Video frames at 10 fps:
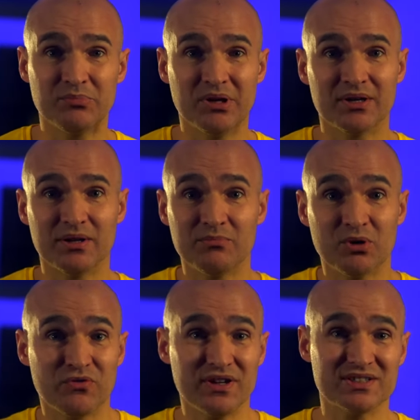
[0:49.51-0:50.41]
but
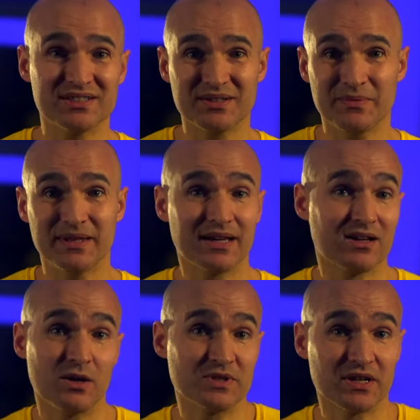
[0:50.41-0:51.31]
motivation is something that
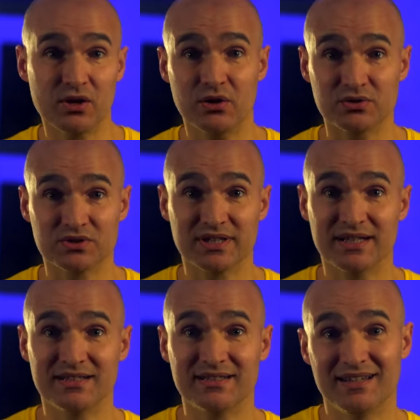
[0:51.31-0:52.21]
comes and goes,
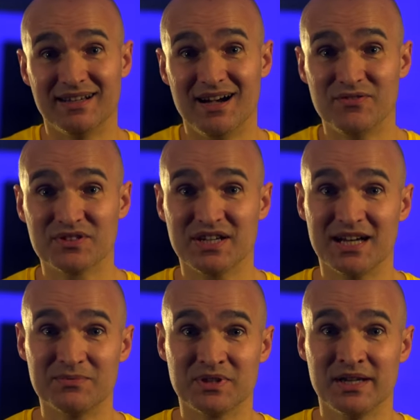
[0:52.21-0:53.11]
and
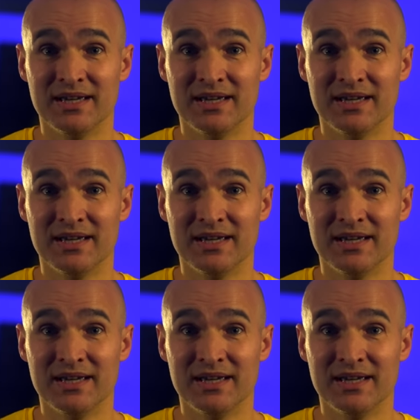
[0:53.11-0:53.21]
oftentimes